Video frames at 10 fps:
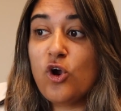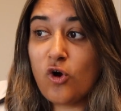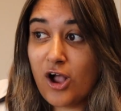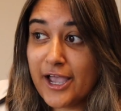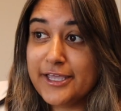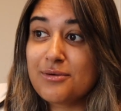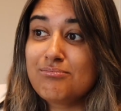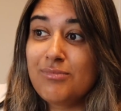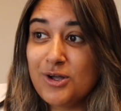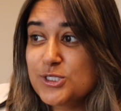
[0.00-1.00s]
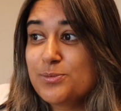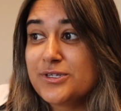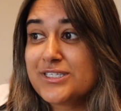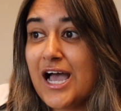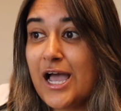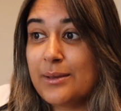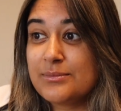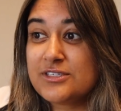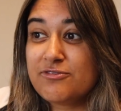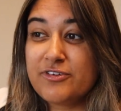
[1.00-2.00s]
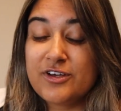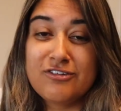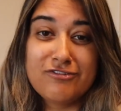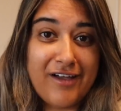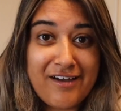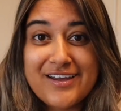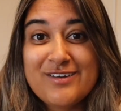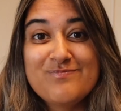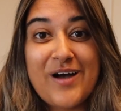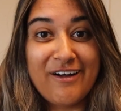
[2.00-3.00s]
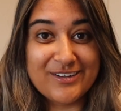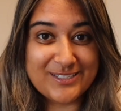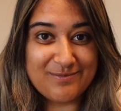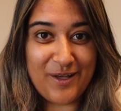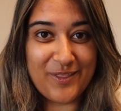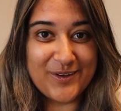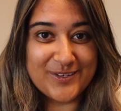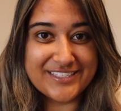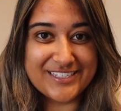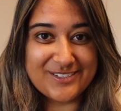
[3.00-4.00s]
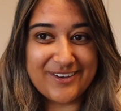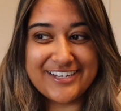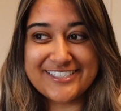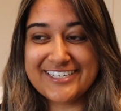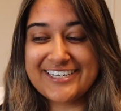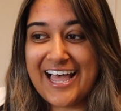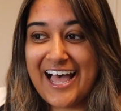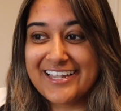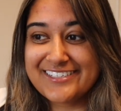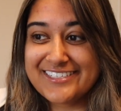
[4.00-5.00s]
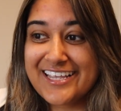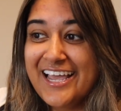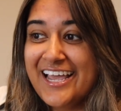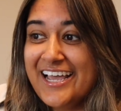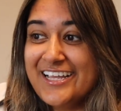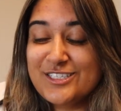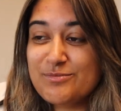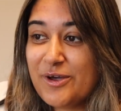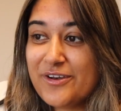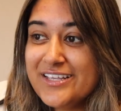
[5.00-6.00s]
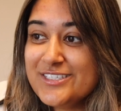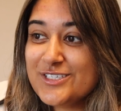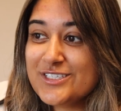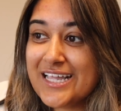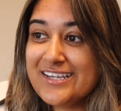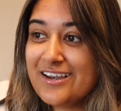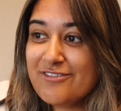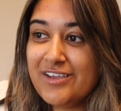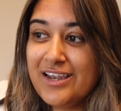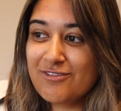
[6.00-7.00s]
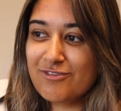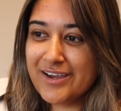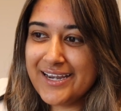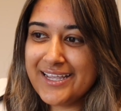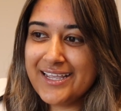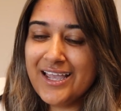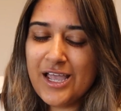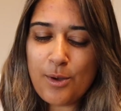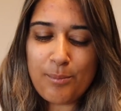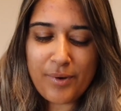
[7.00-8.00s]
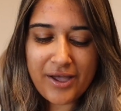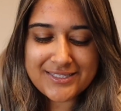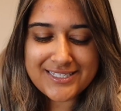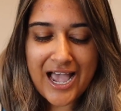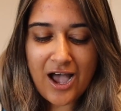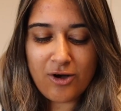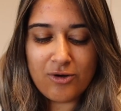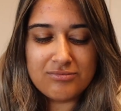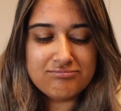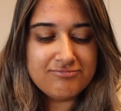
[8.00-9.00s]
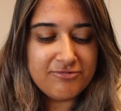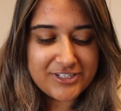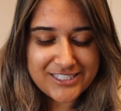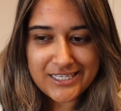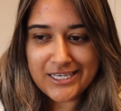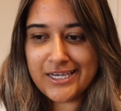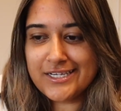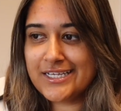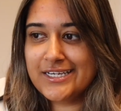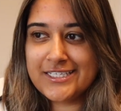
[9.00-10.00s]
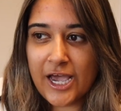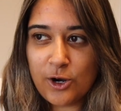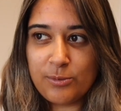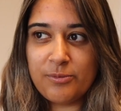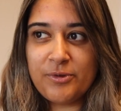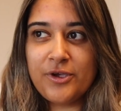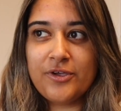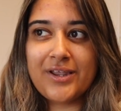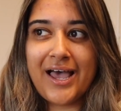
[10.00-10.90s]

cried multiple times, feel very embarrassed about the whole situation, and to be honest, just ended up feeling really burnt out, fatigued, in a terrible mood,